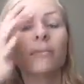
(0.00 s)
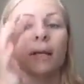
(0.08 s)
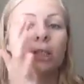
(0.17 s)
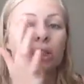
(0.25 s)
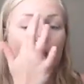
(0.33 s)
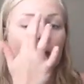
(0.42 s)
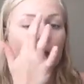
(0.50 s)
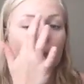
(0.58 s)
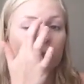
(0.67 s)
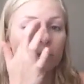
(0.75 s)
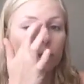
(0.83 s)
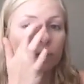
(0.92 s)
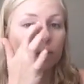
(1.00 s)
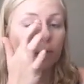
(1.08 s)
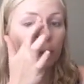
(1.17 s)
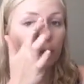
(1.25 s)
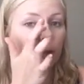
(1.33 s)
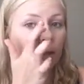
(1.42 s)
Make sure you do
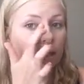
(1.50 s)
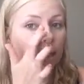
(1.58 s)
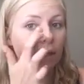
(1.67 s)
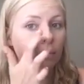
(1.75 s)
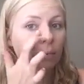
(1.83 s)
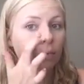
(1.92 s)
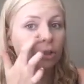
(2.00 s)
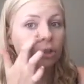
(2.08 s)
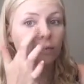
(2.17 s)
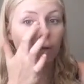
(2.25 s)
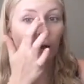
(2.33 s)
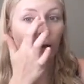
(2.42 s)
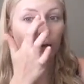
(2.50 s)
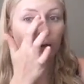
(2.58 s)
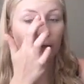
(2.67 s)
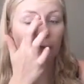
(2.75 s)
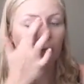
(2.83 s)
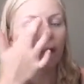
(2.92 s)
put it on the inner portion of your eye
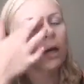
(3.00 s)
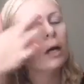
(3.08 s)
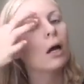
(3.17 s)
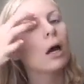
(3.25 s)
right here.